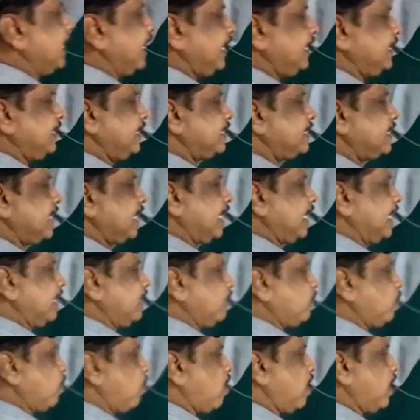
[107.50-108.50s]
In the
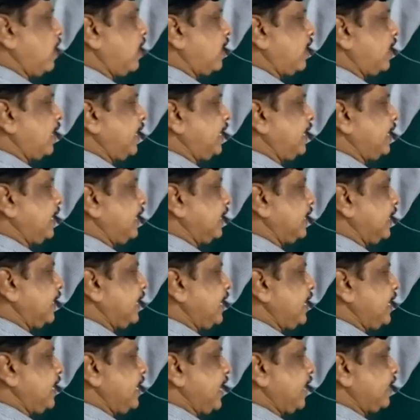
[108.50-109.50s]
second
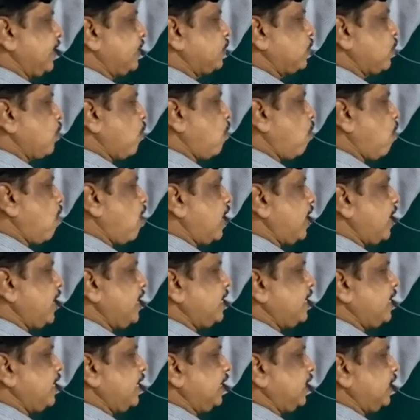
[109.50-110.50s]
quadrant, x
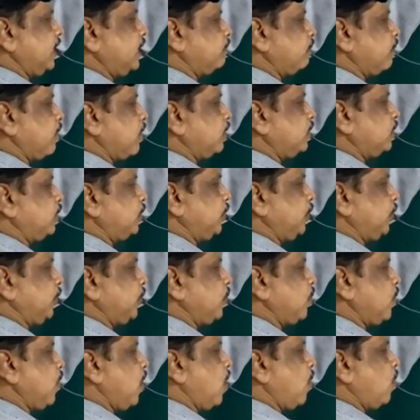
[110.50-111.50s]
coordinate is
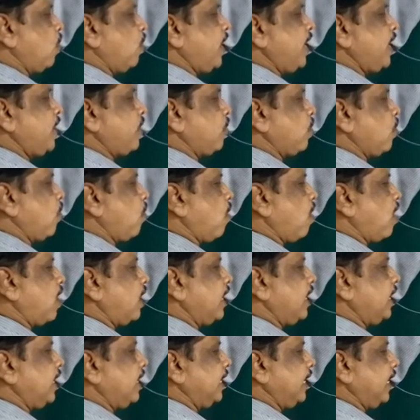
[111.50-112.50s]
positive, y
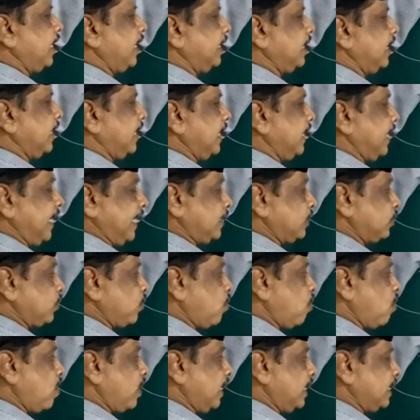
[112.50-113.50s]
coordinate, x
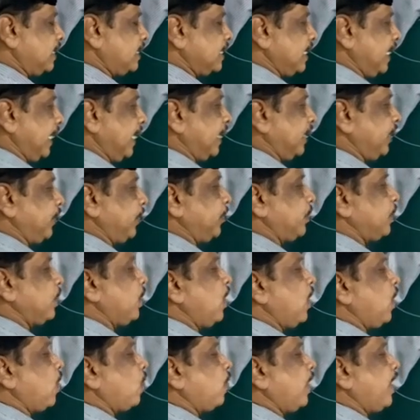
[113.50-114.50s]
coordinate is
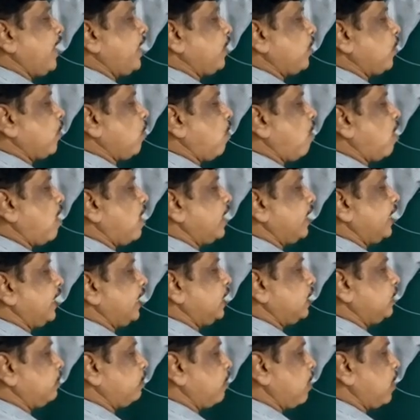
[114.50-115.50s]
negative, y
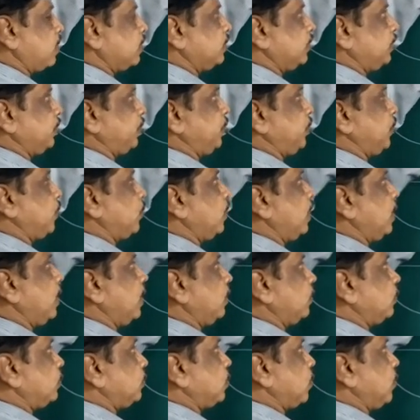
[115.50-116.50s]
coordinate is positive.
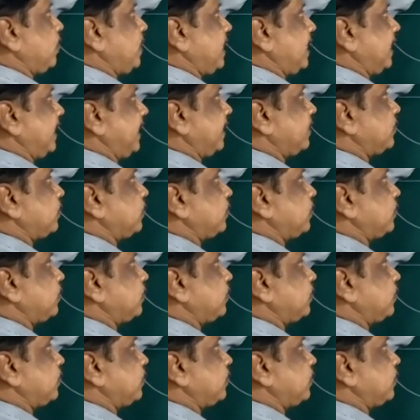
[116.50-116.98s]
So here x